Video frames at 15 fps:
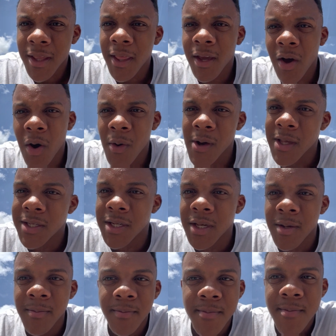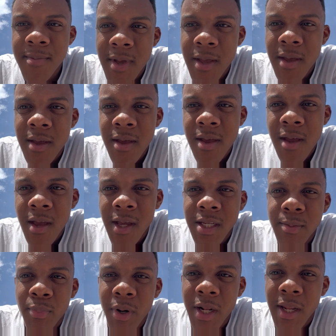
like I always am. It's a pretty